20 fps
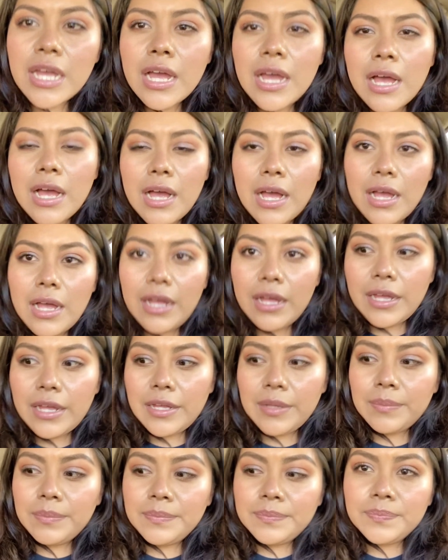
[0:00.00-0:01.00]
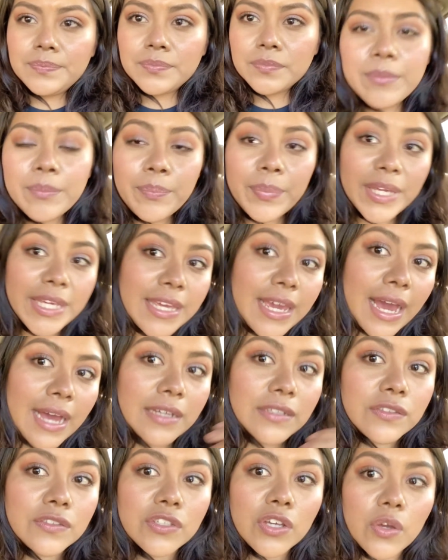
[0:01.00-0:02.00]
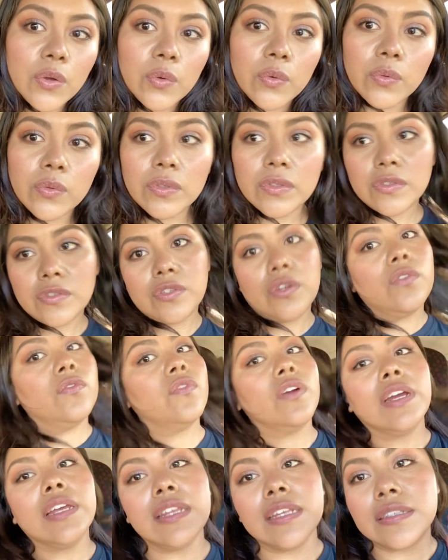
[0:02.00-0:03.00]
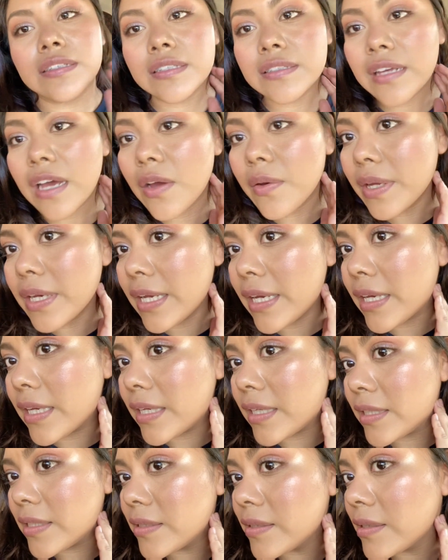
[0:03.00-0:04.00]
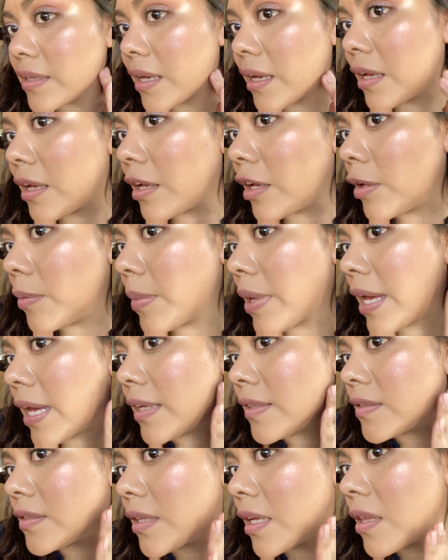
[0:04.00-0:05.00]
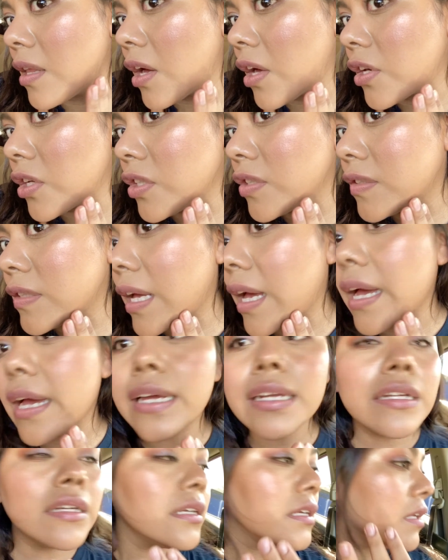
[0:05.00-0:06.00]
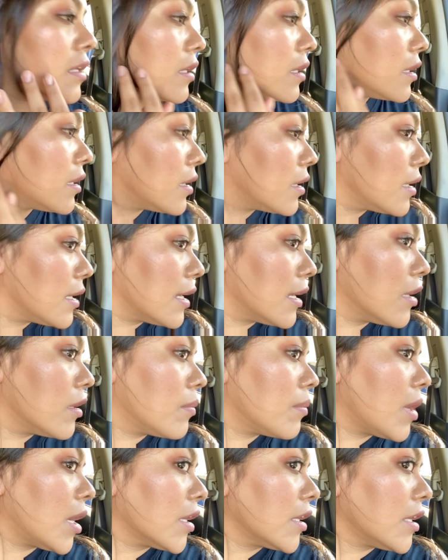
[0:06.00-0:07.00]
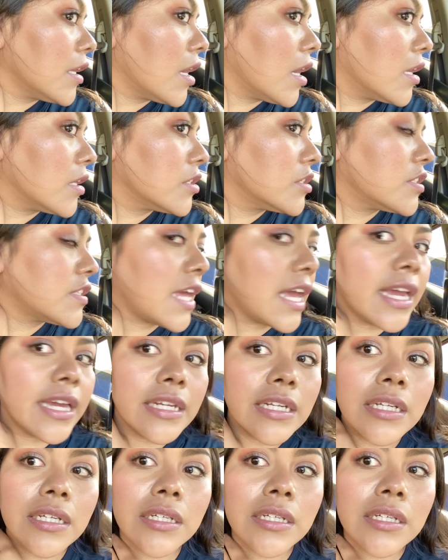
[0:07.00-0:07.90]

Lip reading: But yeah, so far this is how it is. Estee Lauder side, IL Makiage side.